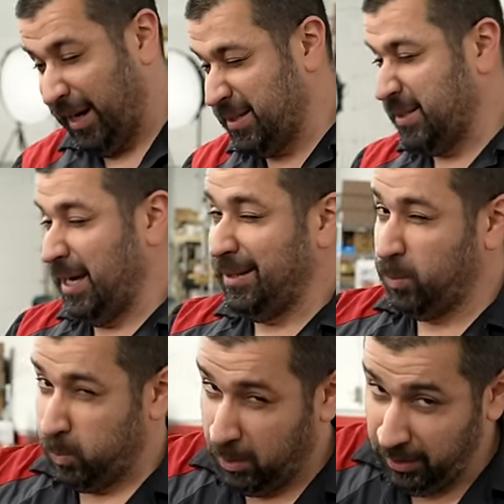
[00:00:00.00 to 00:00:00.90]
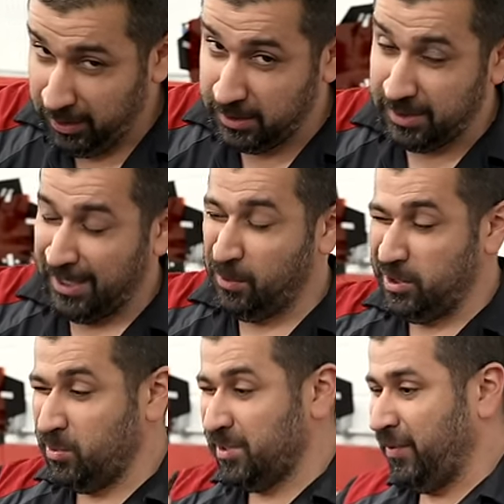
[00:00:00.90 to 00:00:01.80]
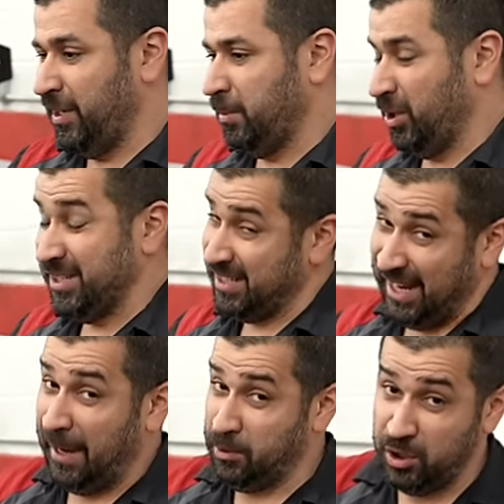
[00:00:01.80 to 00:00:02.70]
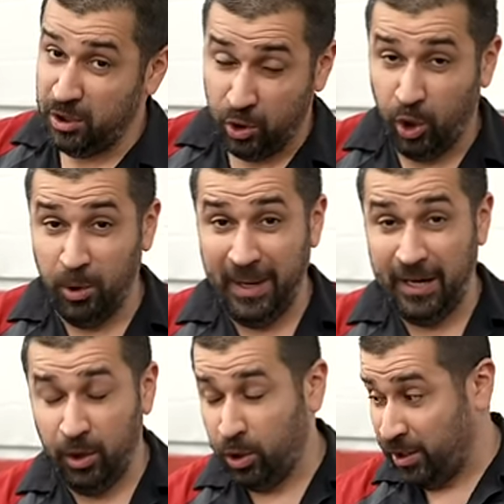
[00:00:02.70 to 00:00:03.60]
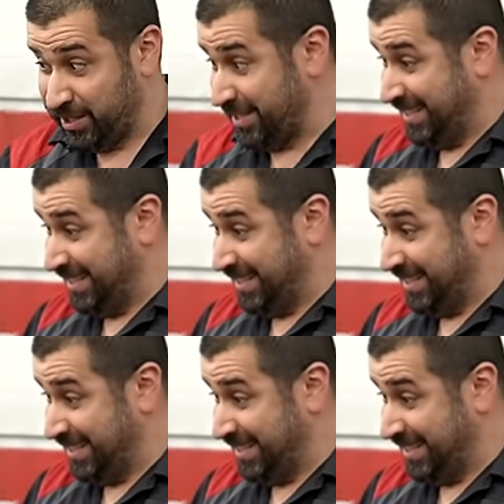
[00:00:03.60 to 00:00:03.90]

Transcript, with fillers: I guess that works. I wish it was available as an option in all model or as an